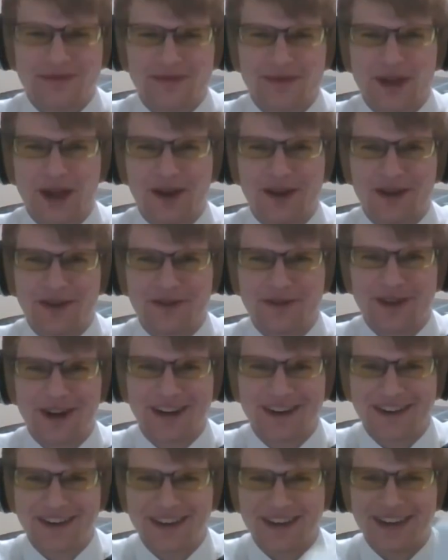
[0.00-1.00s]
All
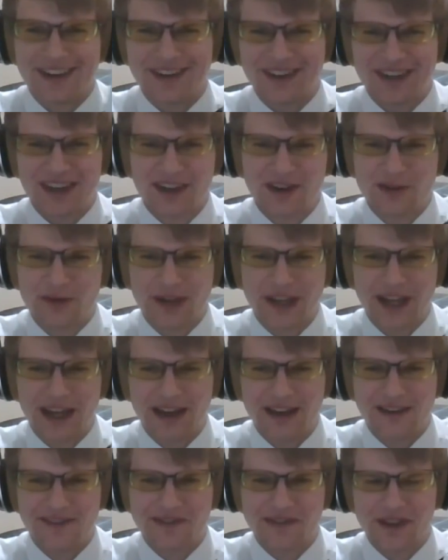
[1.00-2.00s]
right, and here we
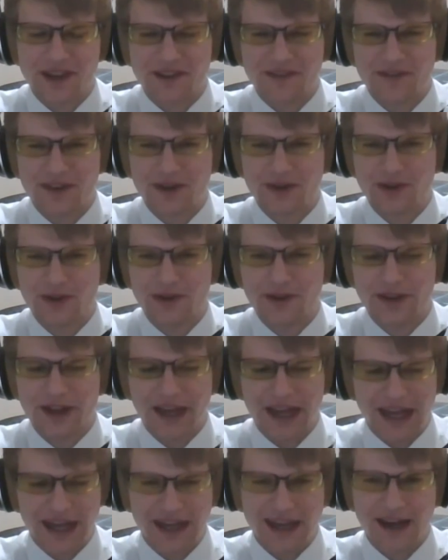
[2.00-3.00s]
have the Funcle
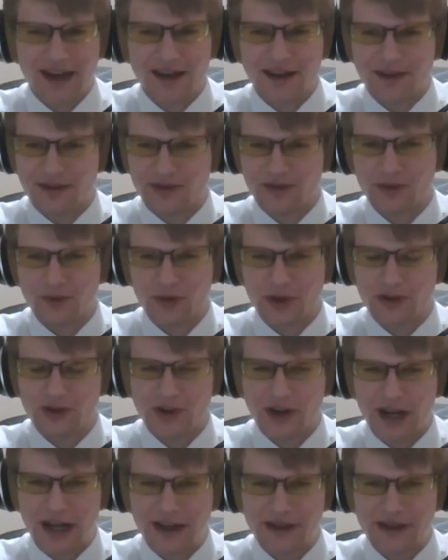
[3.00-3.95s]
AIs, which I